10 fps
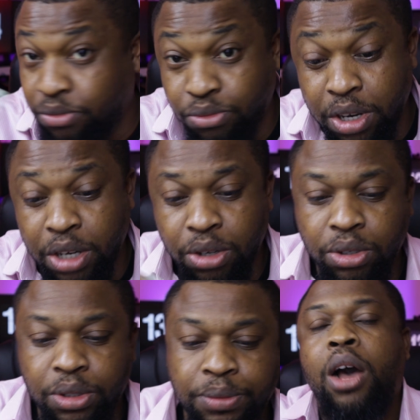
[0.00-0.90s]
Really
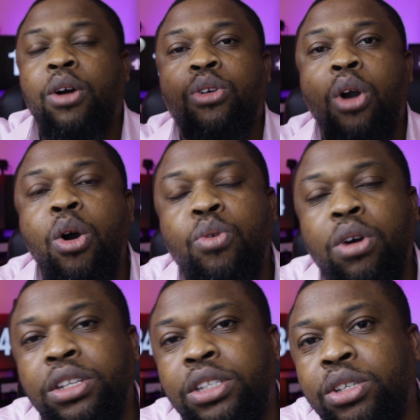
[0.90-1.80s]
good. Now, call
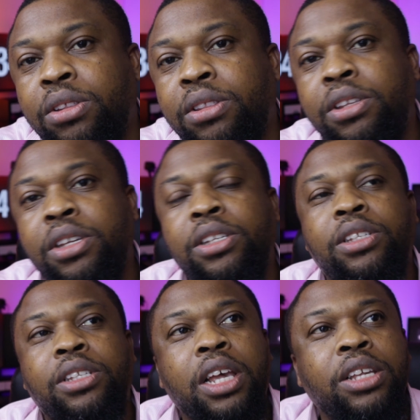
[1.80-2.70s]
quality on this